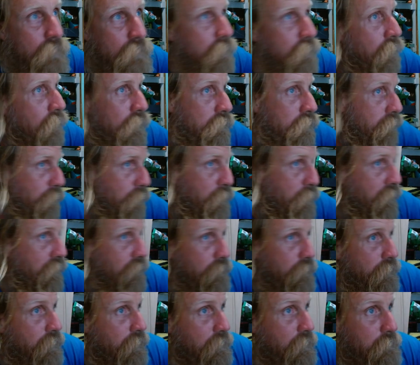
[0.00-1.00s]
all the
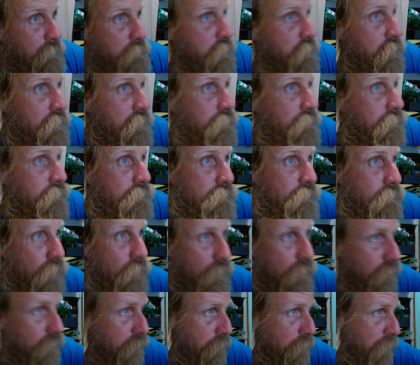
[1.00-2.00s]
beaver dams,
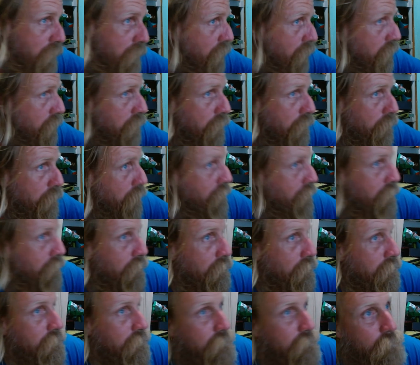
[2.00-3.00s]
all the way down to the
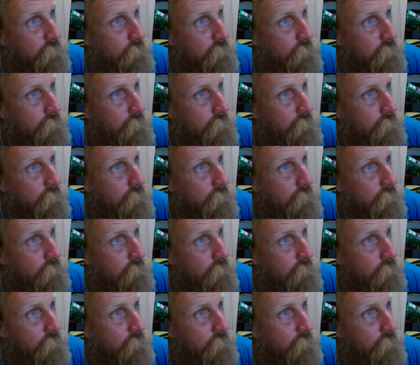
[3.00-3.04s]
river,